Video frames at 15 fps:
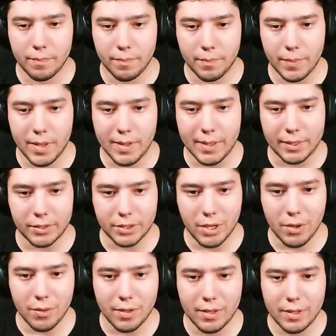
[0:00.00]
But let's
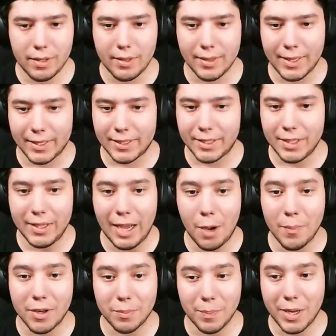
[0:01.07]
go. Let's see how
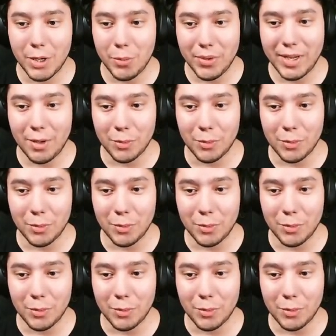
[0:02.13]
much money we get